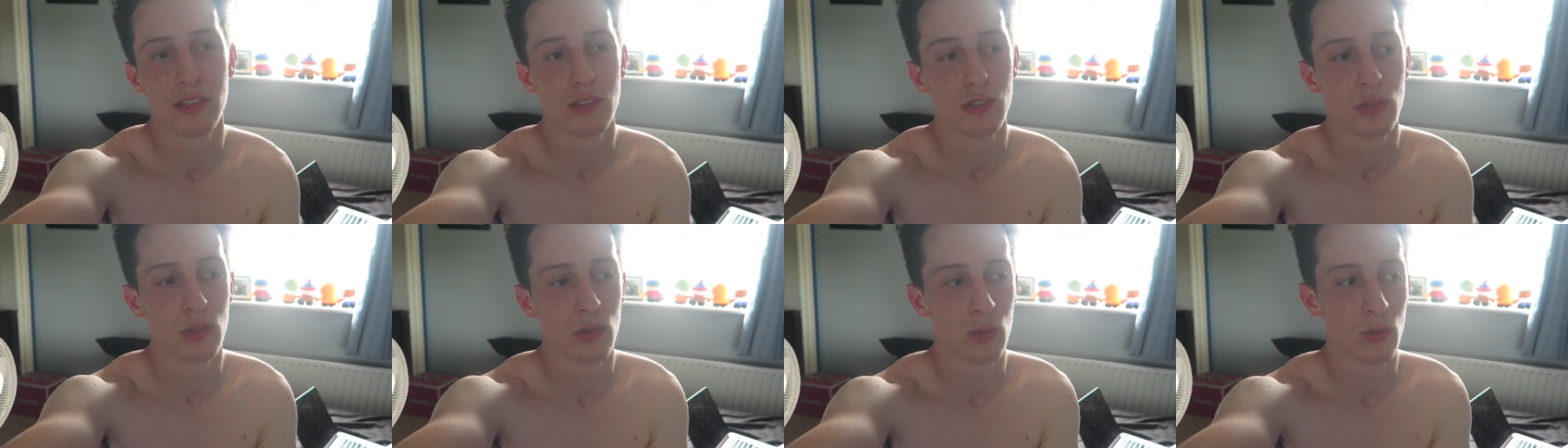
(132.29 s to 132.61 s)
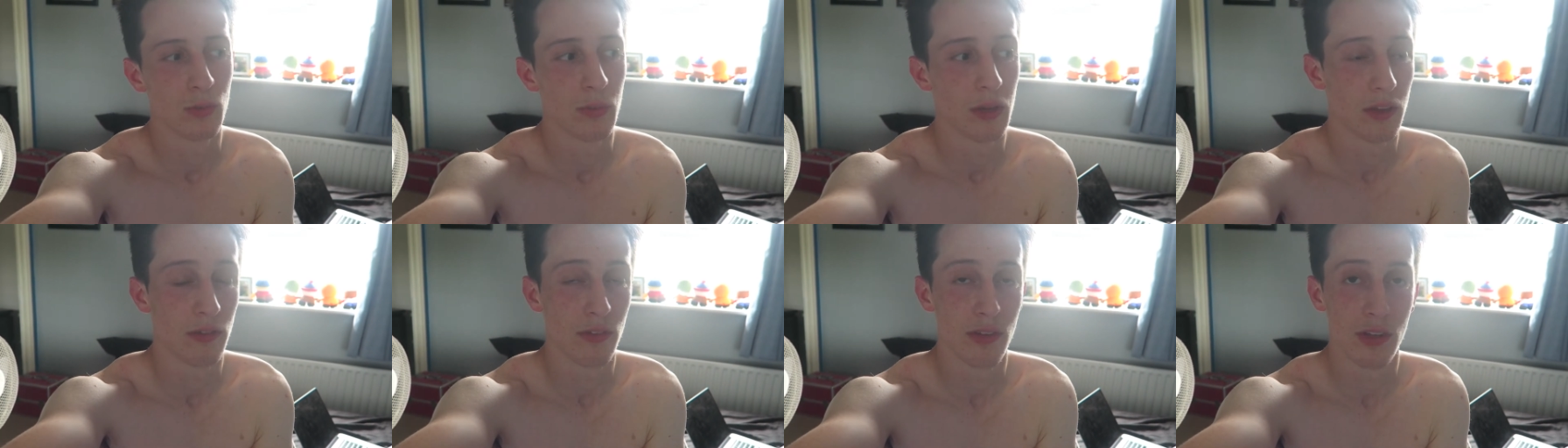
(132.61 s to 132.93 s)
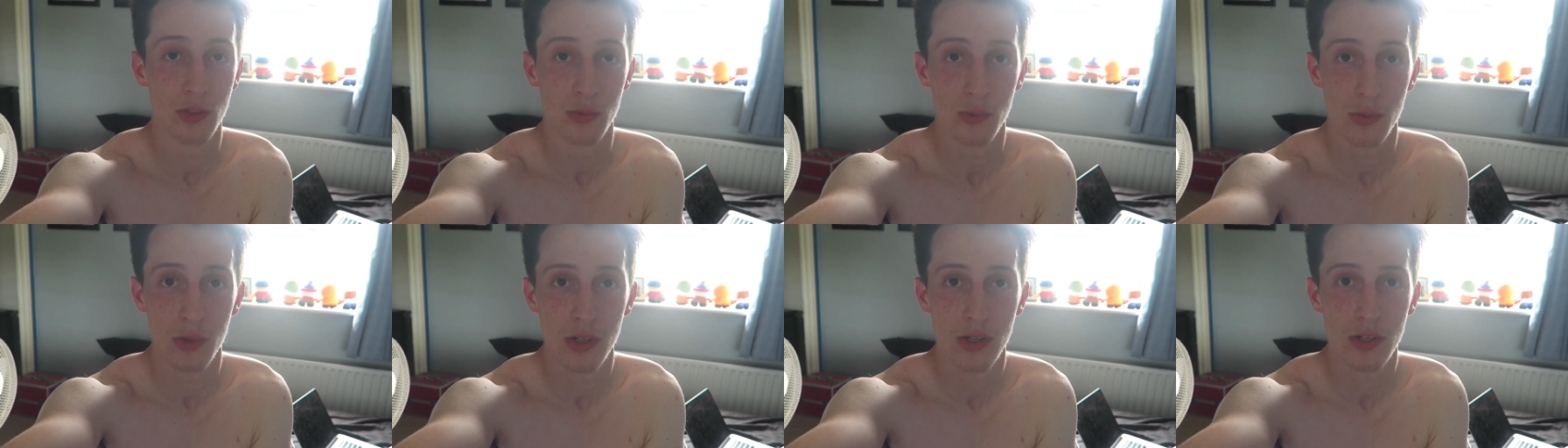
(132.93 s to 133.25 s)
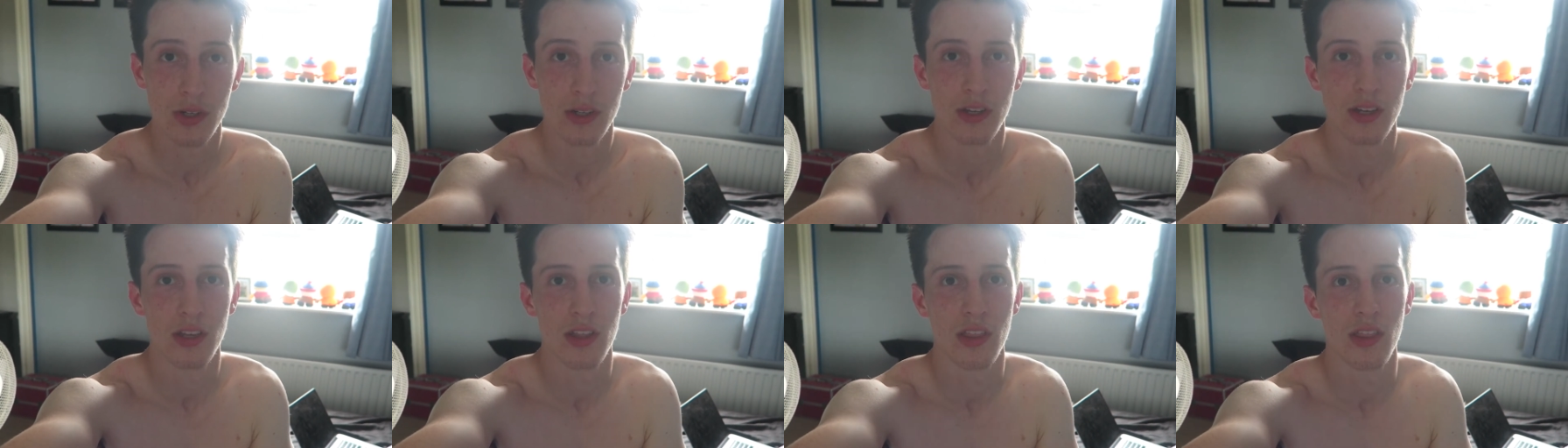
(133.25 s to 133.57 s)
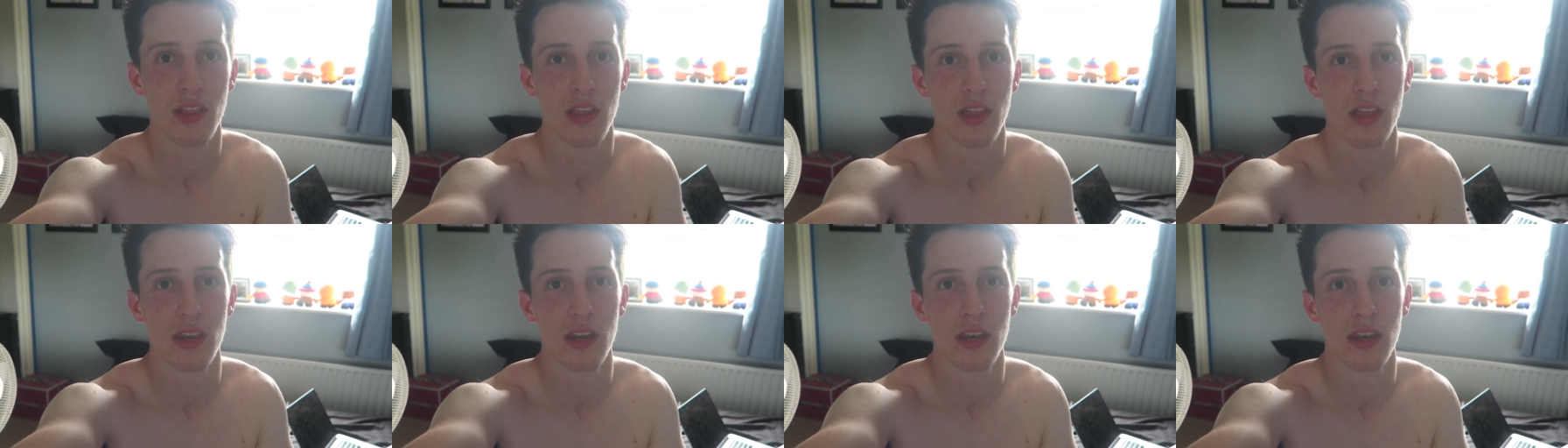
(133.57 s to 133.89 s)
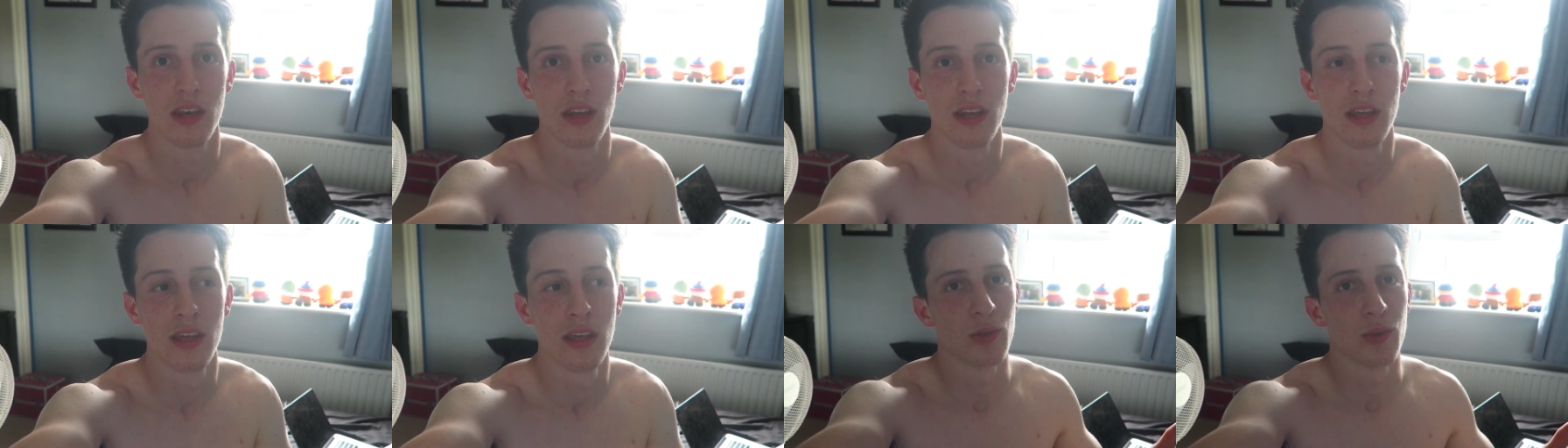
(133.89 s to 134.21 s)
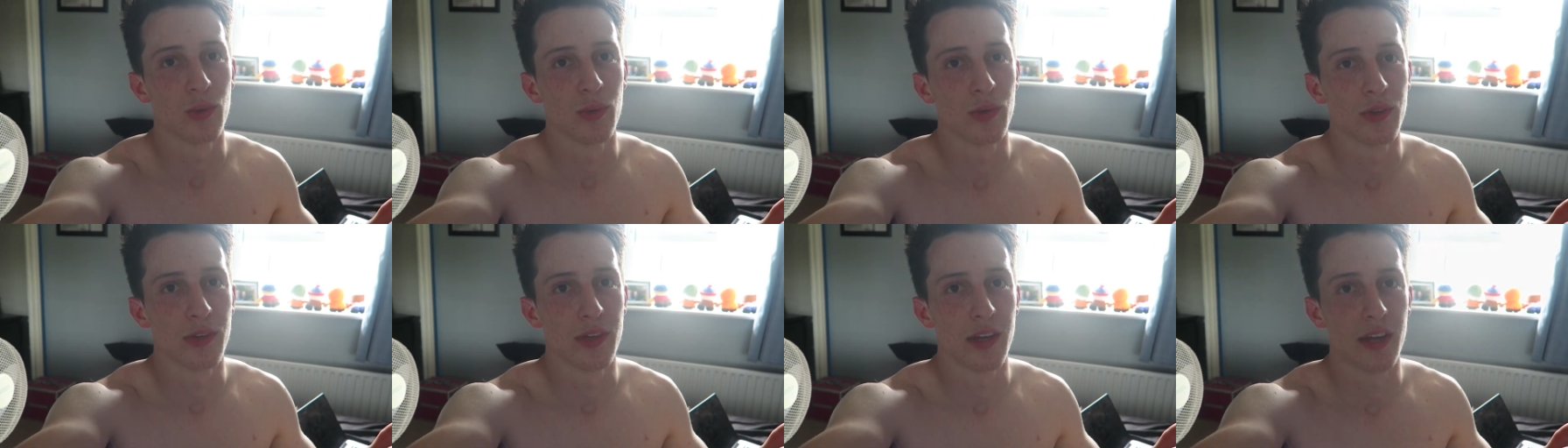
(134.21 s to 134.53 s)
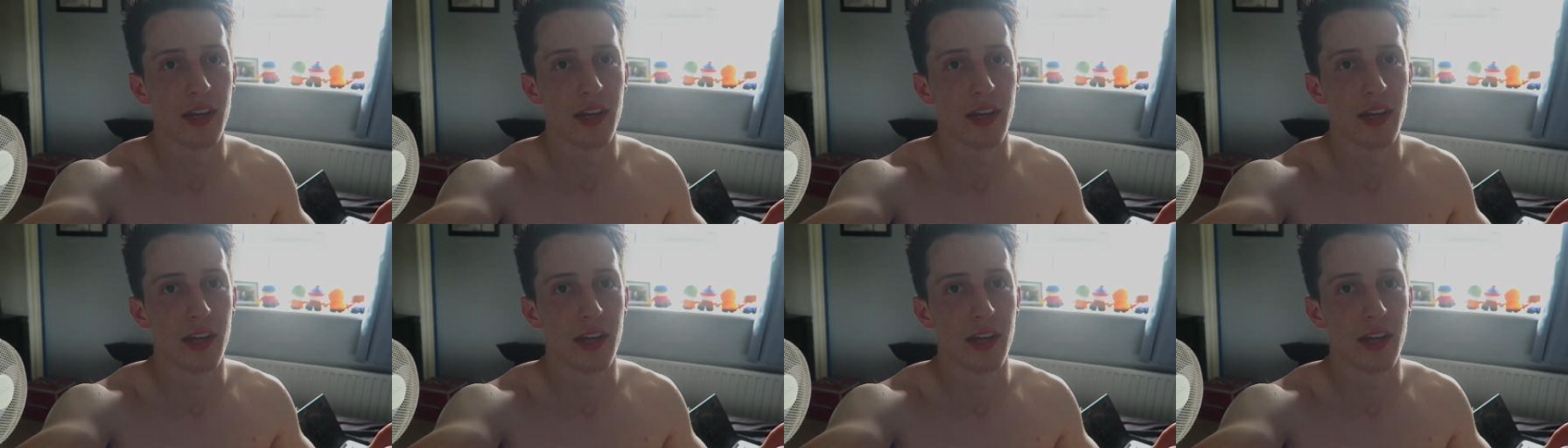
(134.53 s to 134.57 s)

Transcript: to make things work, then do what you